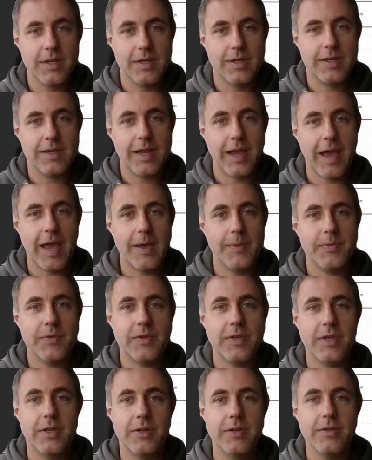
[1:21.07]
tabs
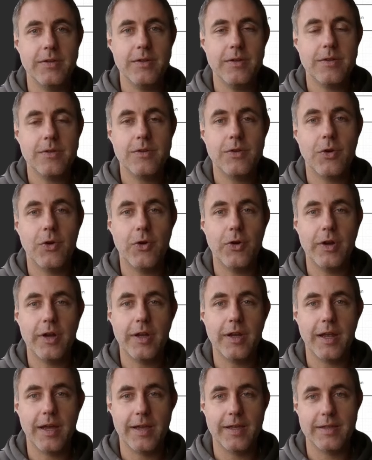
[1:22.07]
here to
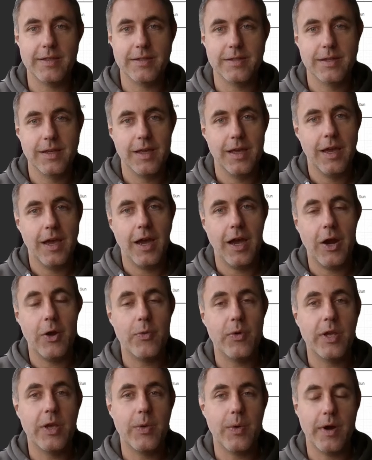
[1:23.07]
organize our
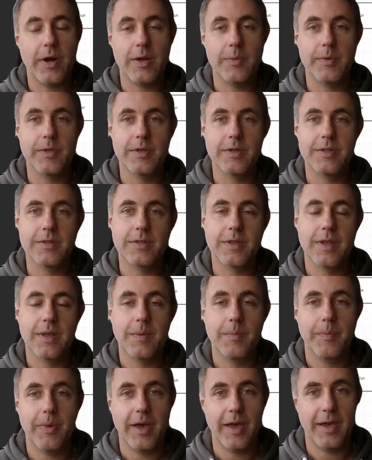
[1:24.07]
requirements
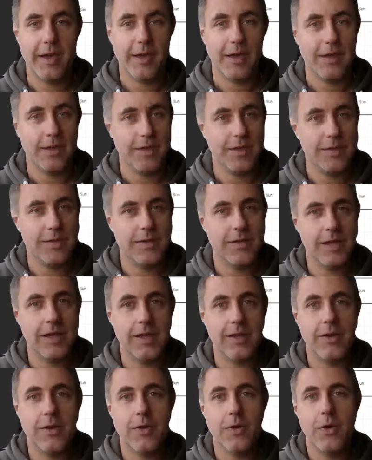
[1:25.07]
by
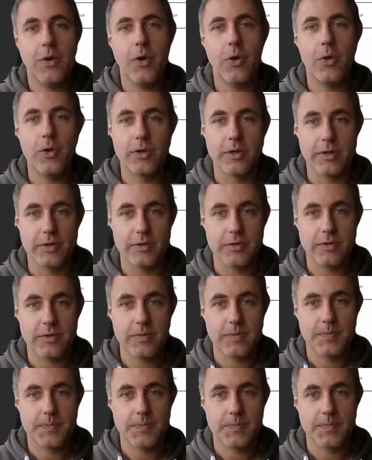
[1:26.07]
stakeholders.